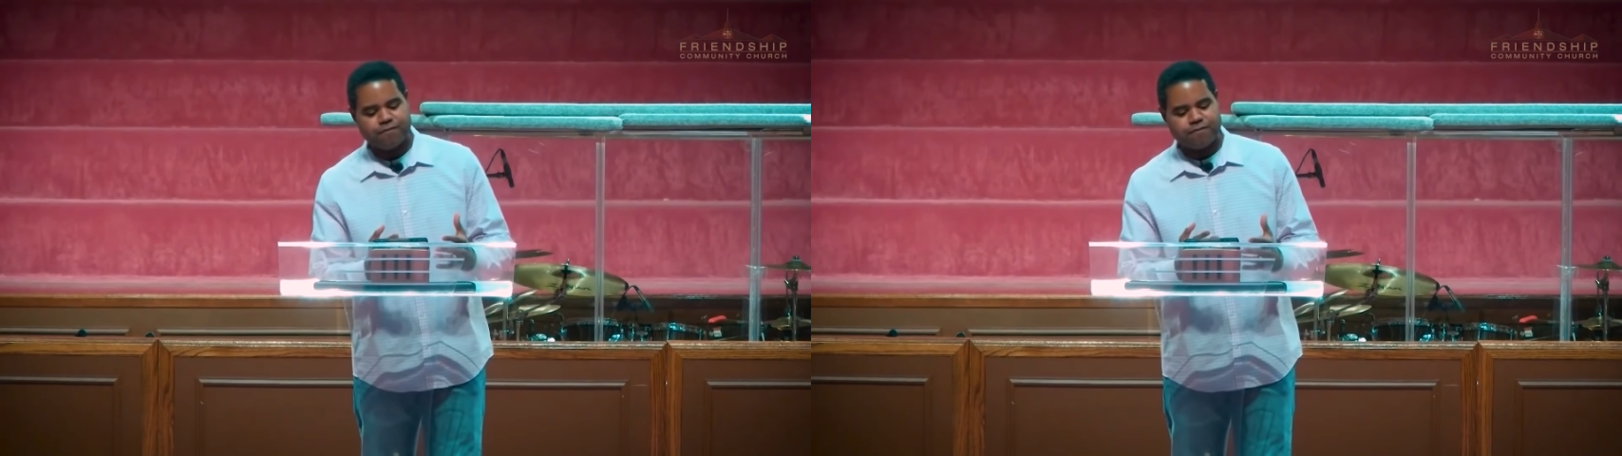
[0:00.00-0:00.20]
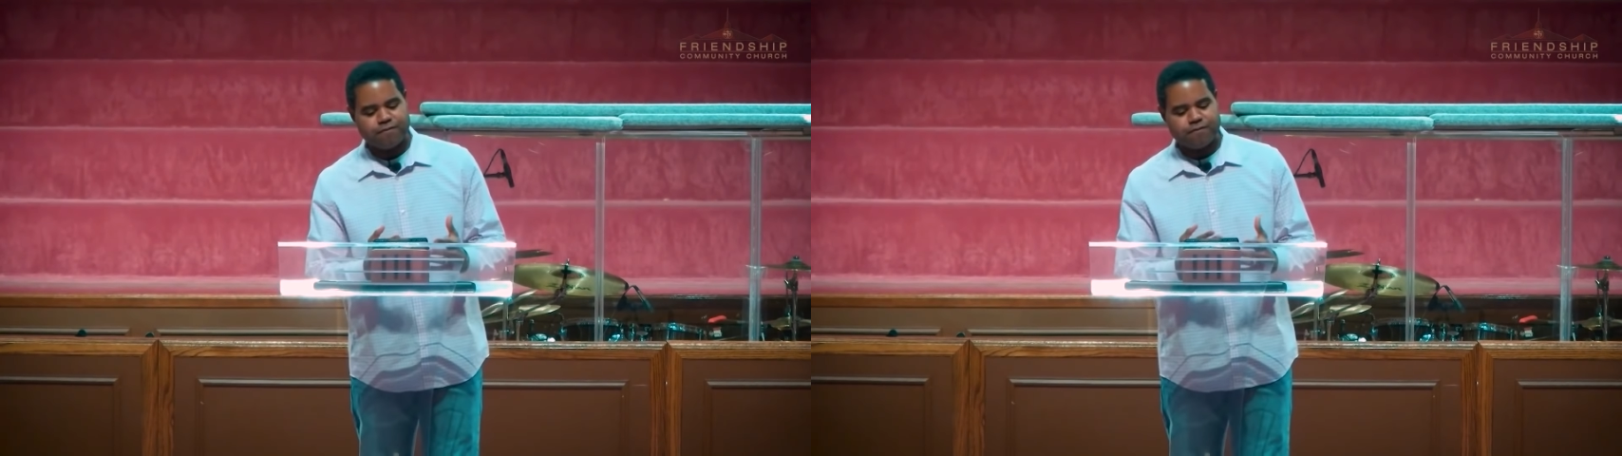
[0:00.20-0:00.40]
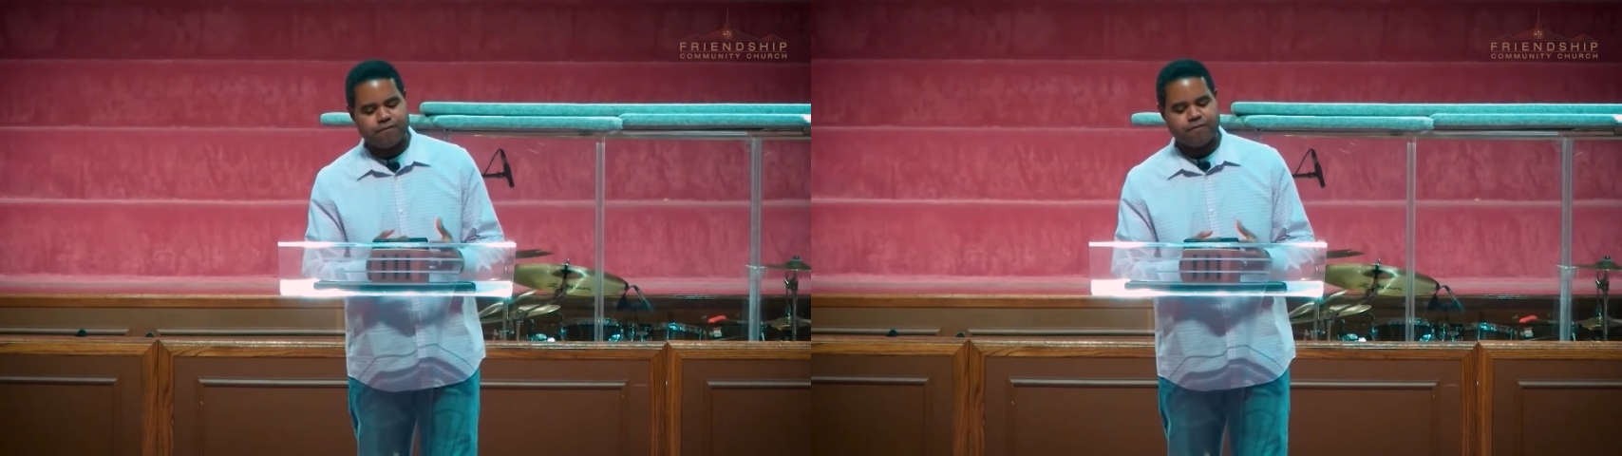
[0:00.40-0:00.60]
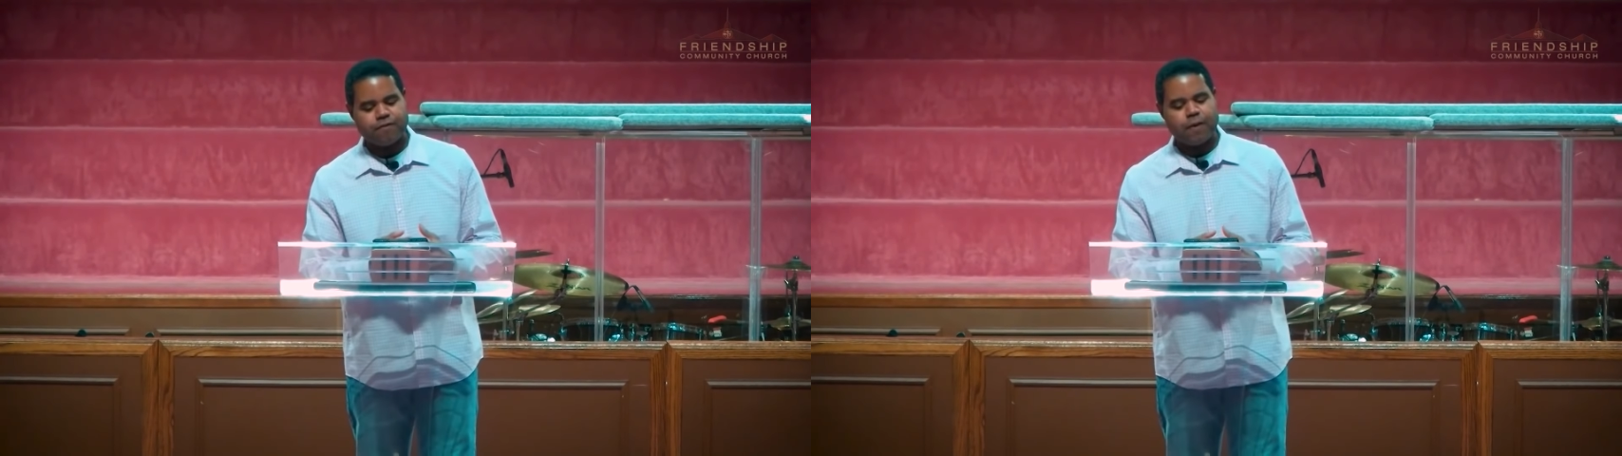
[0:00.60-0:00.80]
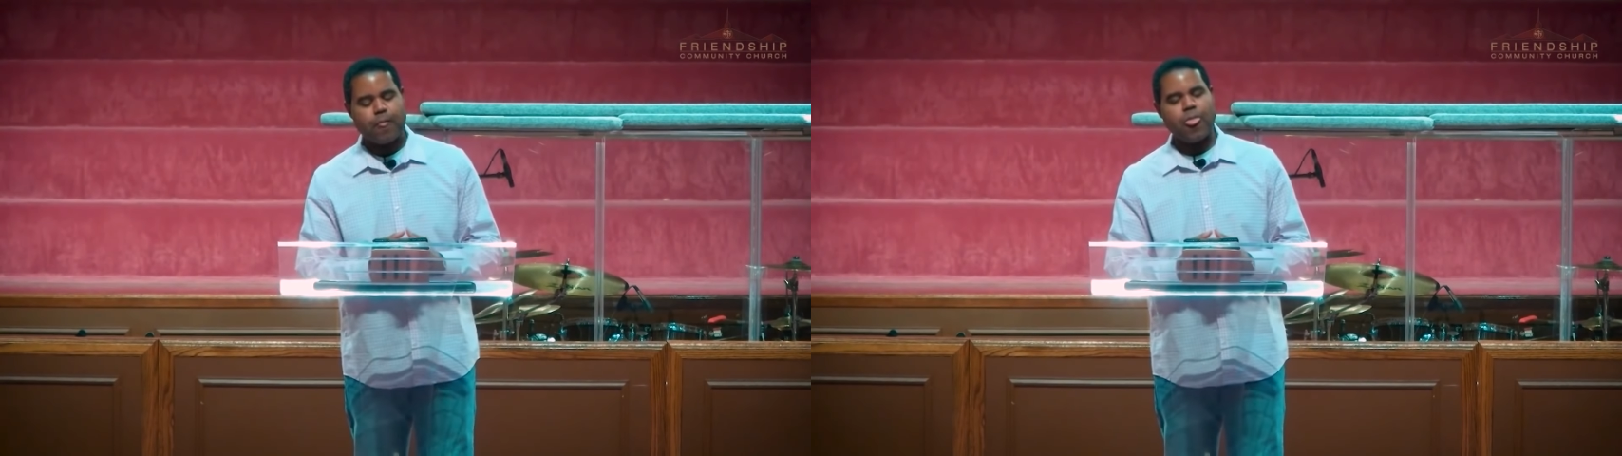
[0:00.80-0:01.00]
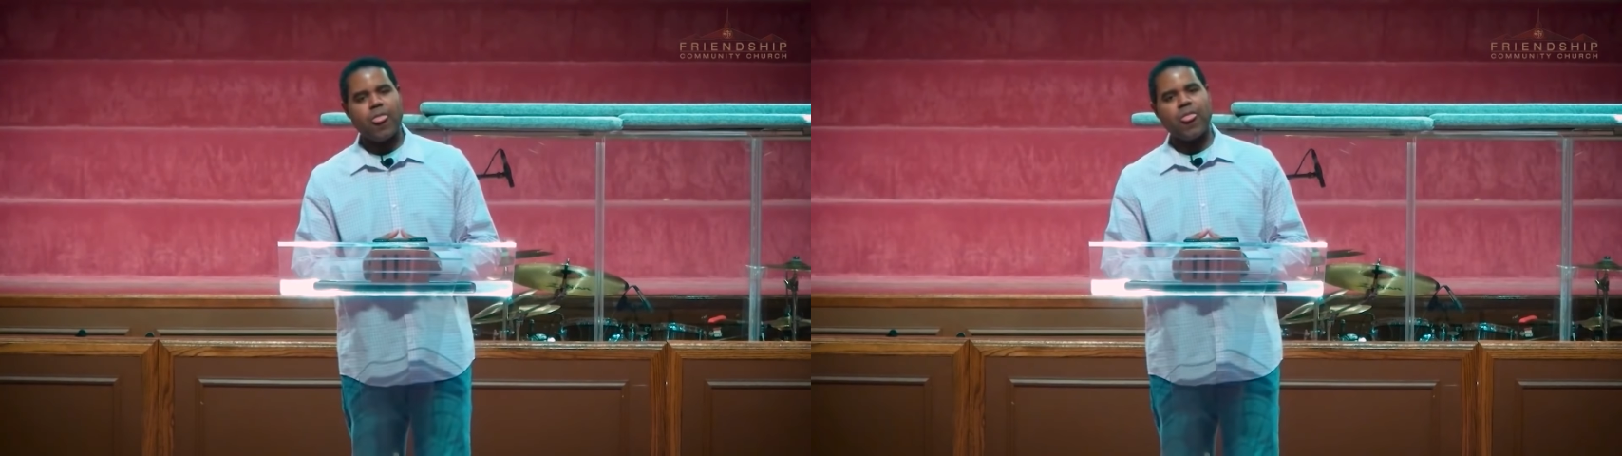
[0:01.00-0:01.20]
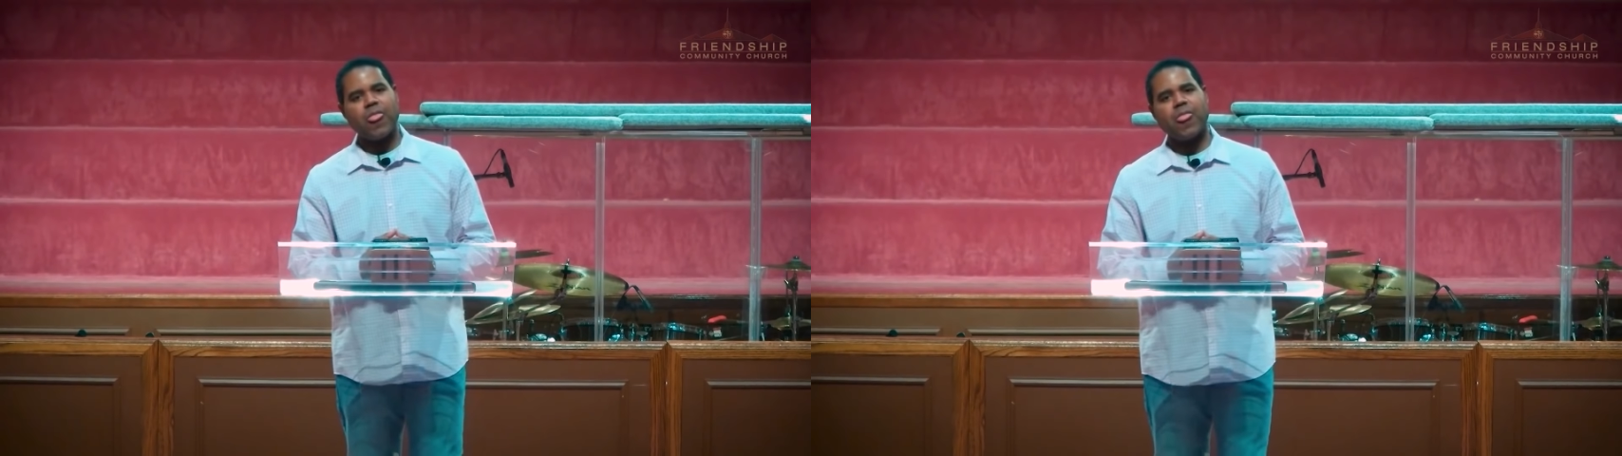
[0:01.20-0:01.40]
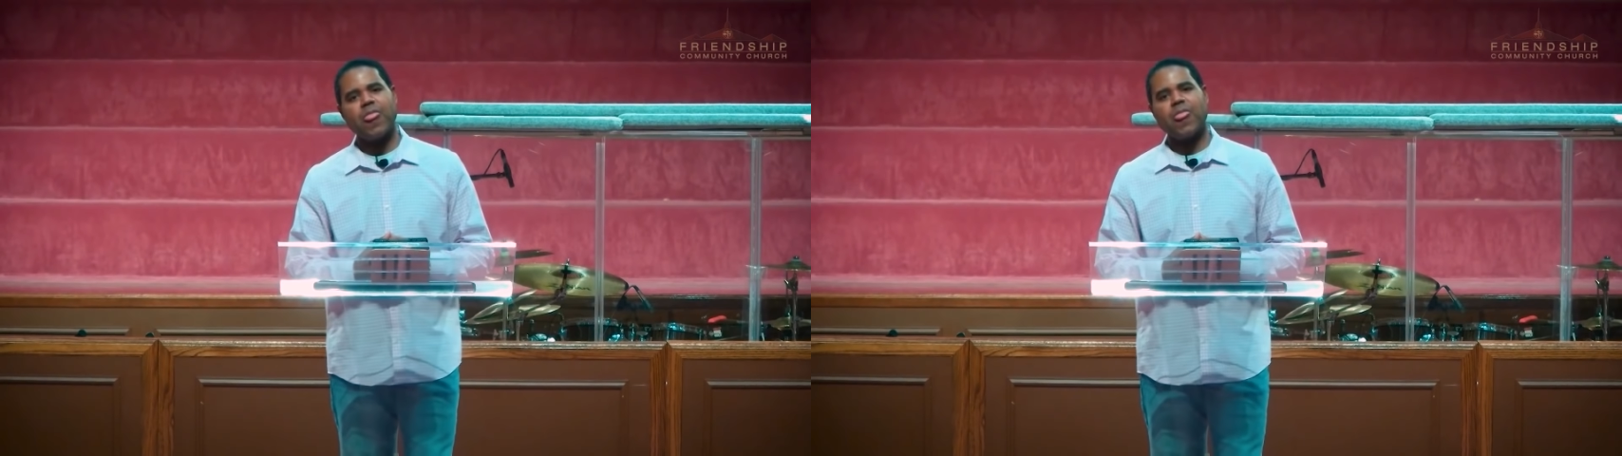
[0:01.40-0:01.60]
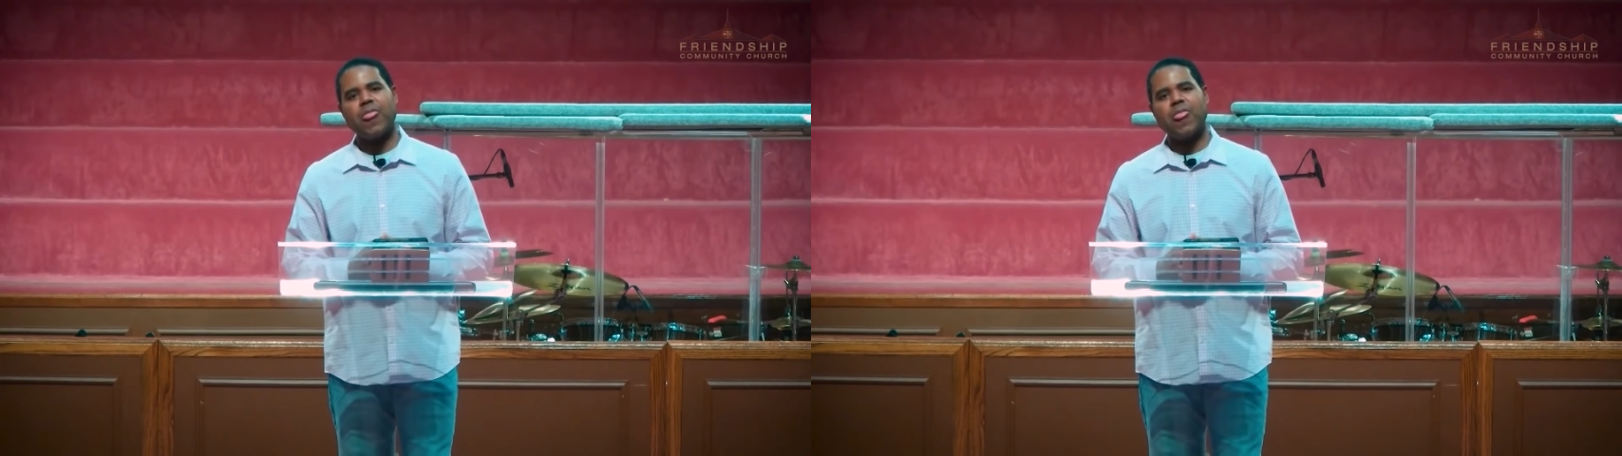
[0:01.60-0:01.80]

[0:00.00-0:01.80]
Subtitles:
Nothing is said.